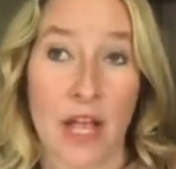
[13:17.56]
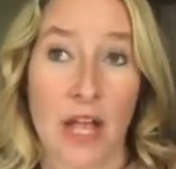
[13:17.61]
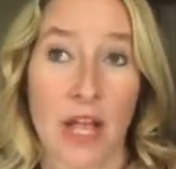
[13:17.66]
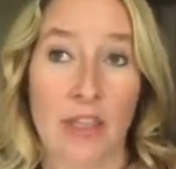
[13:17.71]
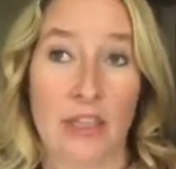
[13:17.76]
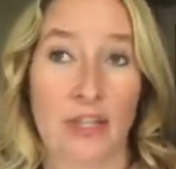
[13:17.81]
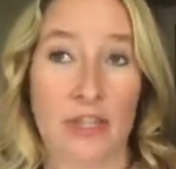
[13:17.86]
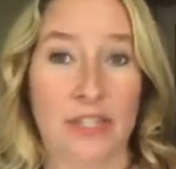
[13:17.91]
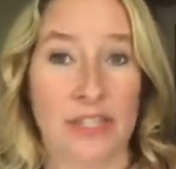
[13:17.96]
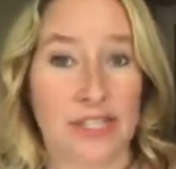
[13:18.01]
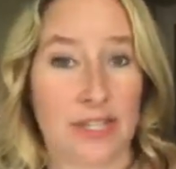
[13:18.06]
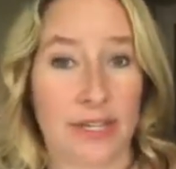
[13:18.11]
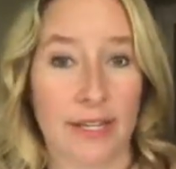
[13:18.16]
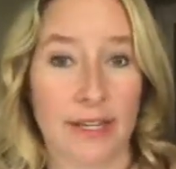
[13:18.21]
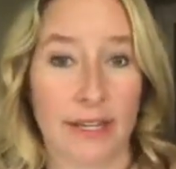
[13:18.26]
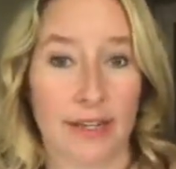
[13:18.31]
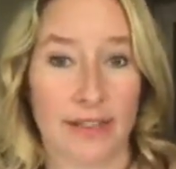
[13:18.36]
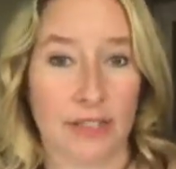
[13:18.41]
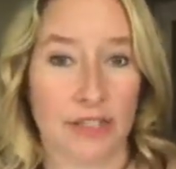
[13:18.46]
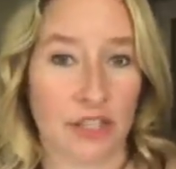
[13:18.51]
they're
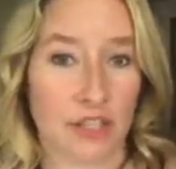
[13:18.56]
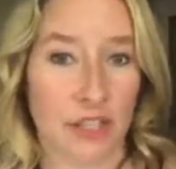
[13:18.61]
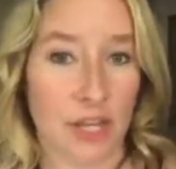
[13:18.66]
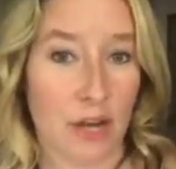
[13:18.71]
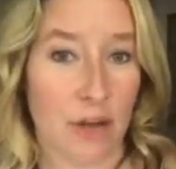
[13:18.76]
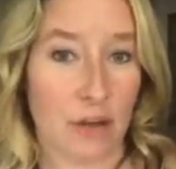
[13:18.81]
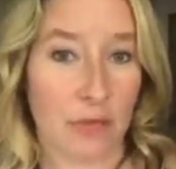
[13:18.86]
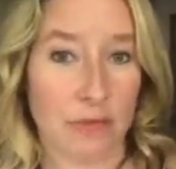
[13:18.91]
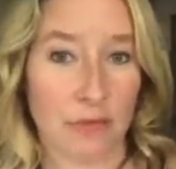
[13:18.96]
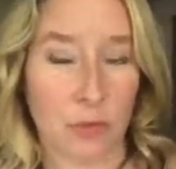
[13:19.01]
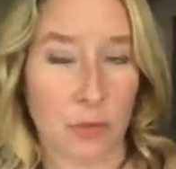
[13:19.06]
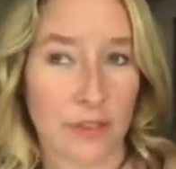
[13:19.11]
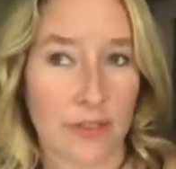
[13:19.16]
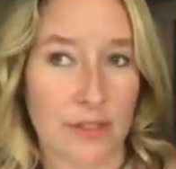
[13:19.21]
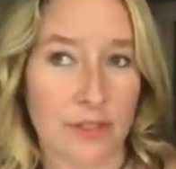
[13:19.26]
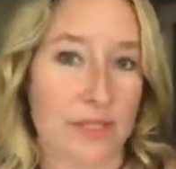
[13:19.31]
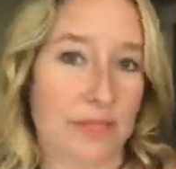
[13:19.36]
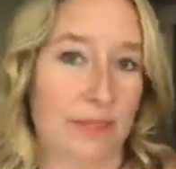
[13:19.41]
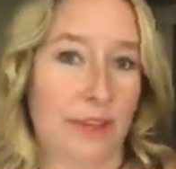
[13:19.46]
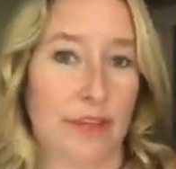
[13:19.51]
sitting on a shelf with
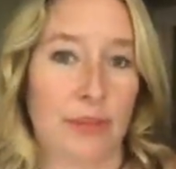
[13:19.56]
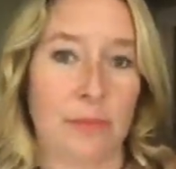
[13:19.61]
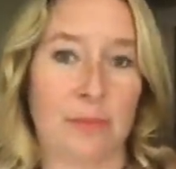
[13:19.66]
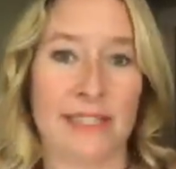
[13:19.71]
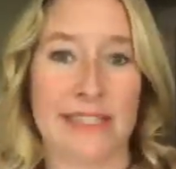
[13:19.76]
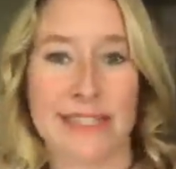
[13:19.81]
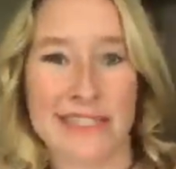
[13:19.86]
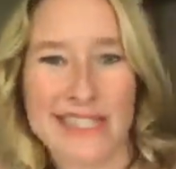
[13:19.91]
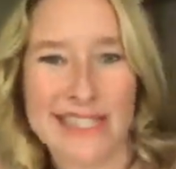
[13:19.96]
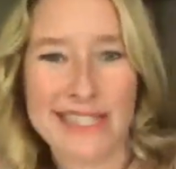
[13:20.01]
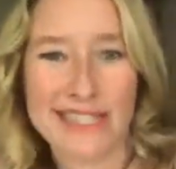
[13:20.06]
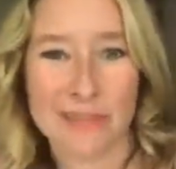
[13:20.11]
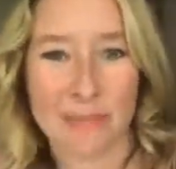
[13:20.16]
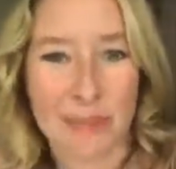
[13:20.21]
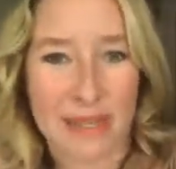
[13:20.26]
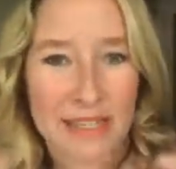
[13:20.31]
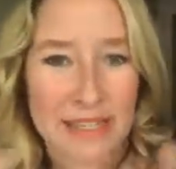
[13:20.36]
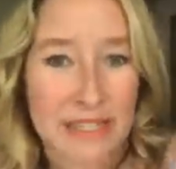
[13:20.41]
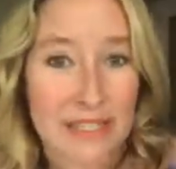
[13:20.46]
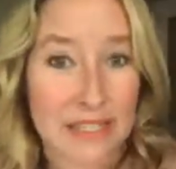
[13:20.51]
this vitamin C
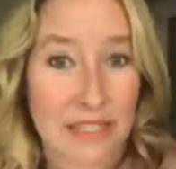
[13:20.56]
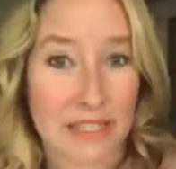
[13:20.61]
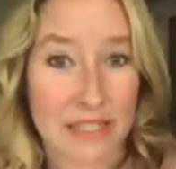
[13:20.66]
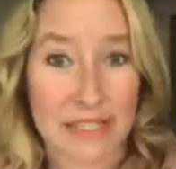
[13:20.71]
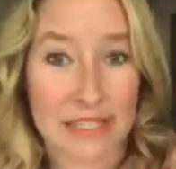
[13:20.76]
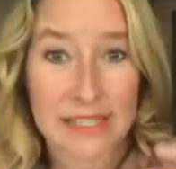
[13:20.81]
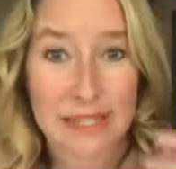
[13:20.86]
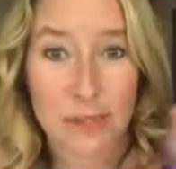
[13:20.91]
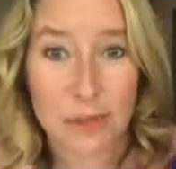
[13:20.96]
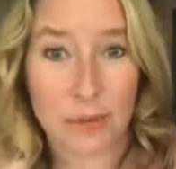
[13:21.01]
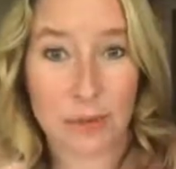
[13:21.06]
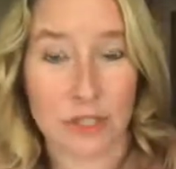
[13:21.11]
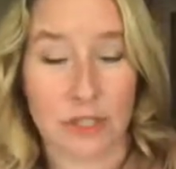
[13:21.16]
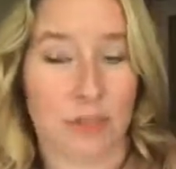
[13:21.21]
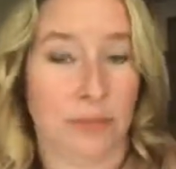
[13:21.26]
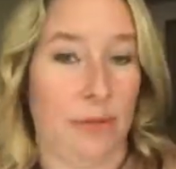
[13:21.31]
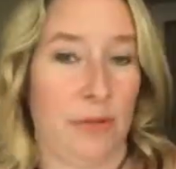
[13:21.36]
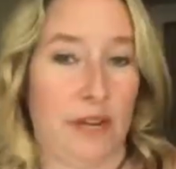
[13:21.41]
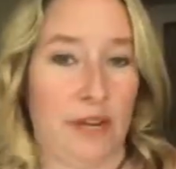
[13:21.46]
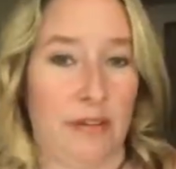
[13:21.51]
mixed in this
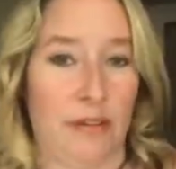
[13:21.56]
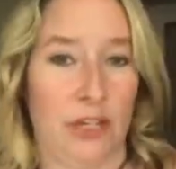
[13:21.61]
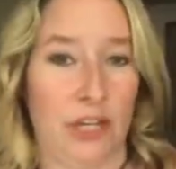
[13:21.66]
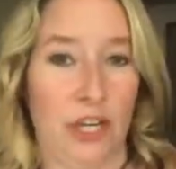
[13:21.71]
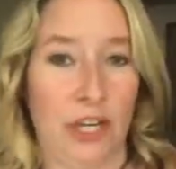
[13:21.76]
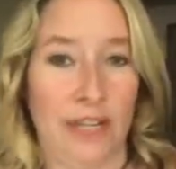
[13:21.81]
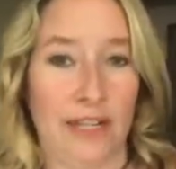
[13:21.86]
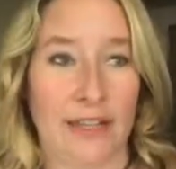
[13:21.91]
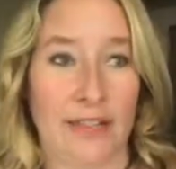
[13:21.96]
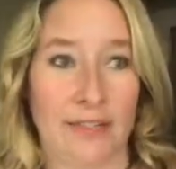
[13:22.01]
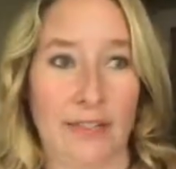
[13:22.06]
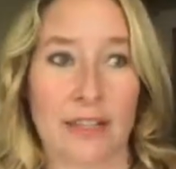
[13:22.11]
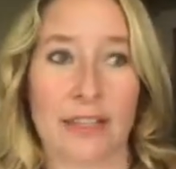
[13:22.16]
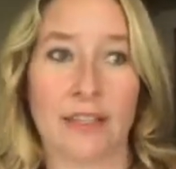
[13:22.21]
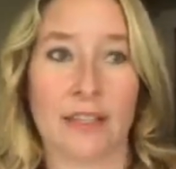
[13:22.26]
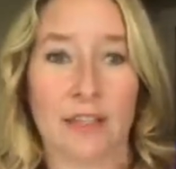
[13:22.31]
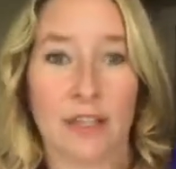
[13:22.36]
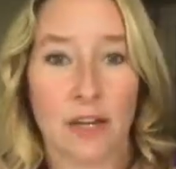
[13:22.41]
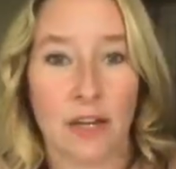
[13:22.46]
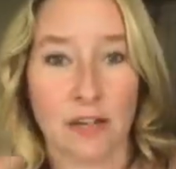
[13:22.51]
lotion or whatever, and like
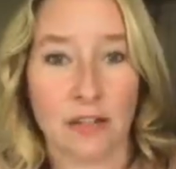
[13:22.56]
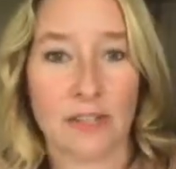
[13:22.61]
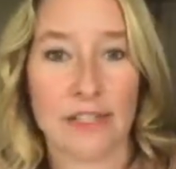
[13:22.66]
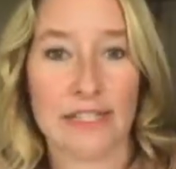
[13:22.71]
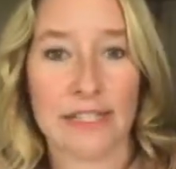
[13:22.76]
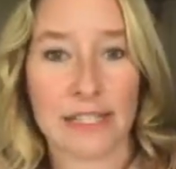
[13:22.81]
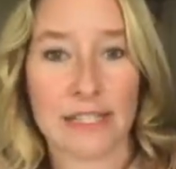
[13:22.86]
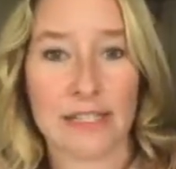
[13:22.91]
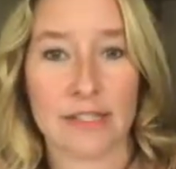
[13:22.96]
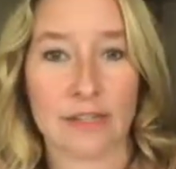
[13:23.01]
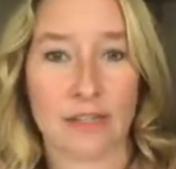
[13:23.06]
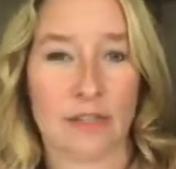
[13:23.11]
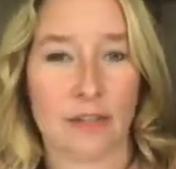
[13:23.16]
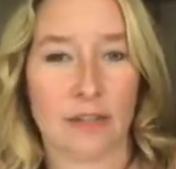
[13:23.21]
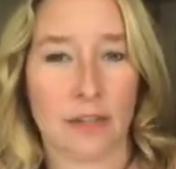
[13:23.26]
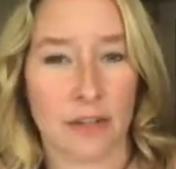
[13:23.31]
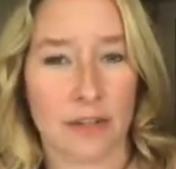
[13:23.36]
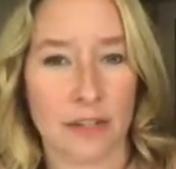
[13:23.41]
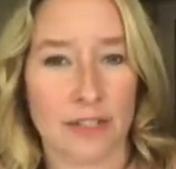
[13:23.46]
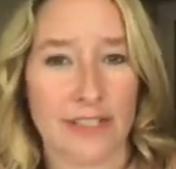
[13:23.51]
the longer it sits there, the
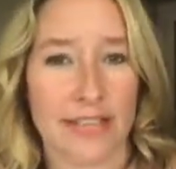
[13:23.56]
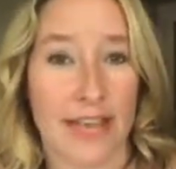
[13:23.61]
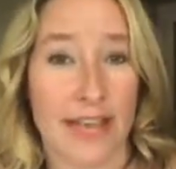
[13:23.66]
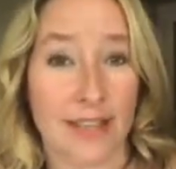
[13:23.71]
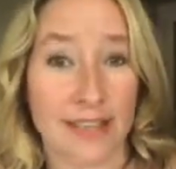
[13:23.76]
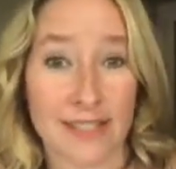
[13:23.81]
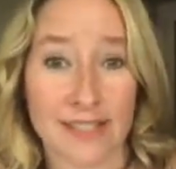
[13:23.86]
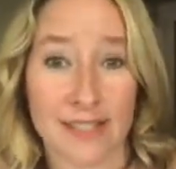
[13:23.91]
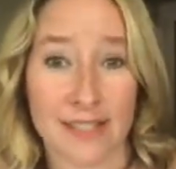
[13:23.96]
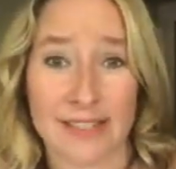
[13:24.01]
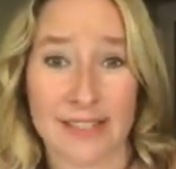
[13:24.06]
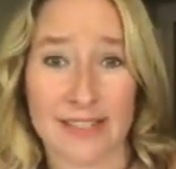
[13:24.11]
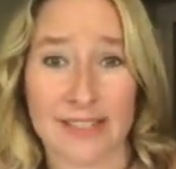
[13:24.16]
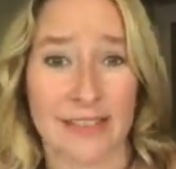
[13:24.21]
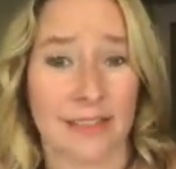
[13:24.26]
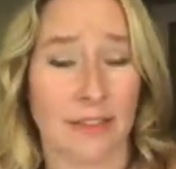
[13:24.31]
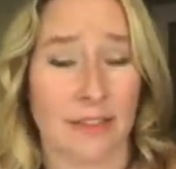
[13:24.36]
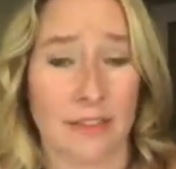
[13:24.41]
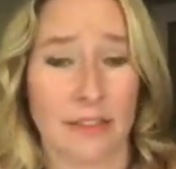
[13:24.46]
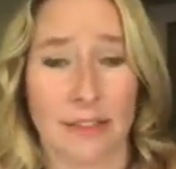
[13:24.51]
longer it's
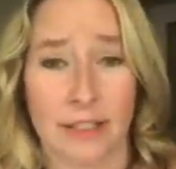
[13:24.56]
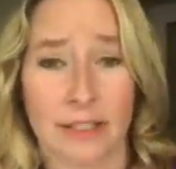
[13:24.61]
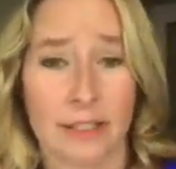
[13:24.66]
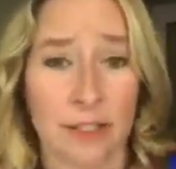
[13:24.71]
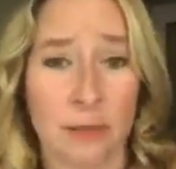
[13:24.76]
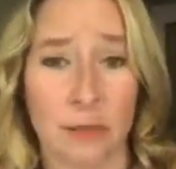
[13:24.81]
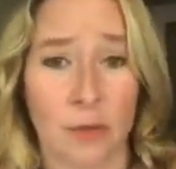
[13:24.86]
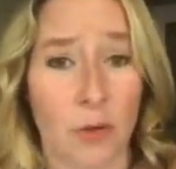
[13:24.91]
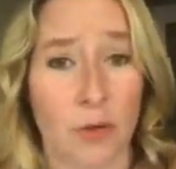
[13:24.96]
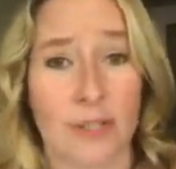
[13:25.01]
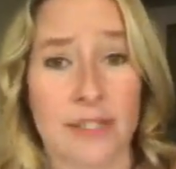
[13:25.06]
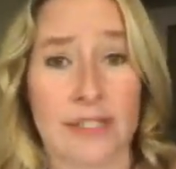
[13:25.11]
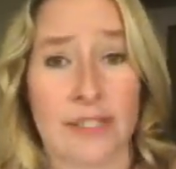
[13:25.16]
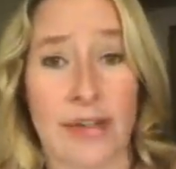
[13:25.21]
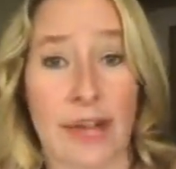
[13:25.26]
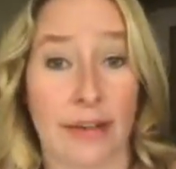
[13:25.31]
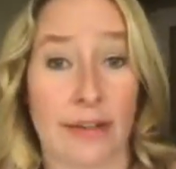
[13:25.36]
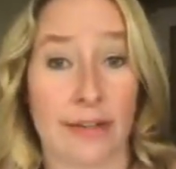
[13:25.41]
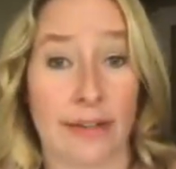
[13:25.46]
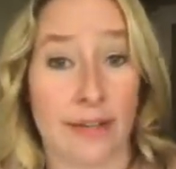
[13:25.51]
oxidizing, the more it's
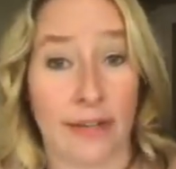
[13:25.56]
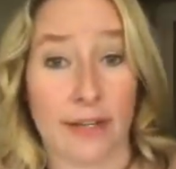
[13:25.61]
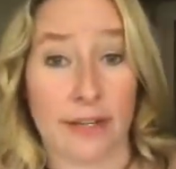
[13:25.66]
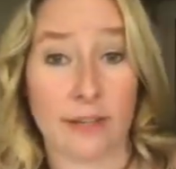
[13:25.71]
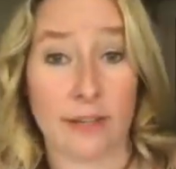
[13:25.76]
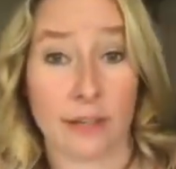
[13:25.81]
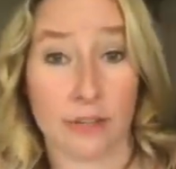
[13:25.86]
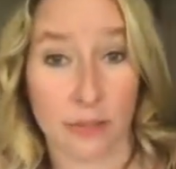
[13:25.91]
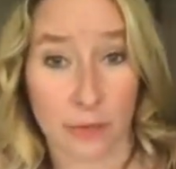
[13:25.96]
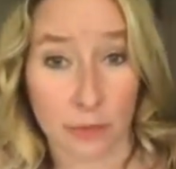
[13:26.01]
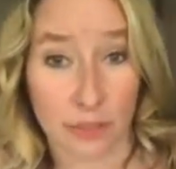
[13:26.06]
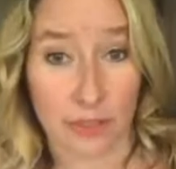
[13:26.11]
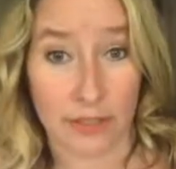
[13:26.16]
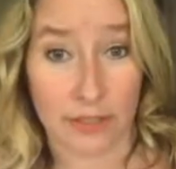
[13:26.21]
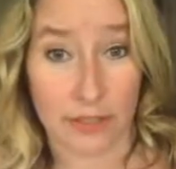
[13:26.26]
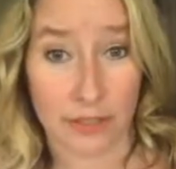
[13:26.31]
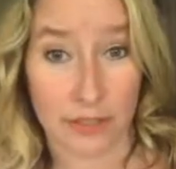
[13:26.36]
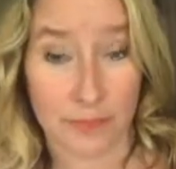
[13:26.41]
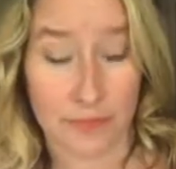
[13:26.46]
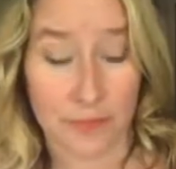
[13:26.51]
not going to actually do
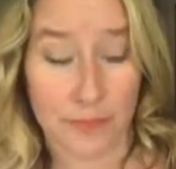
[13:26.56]
anything.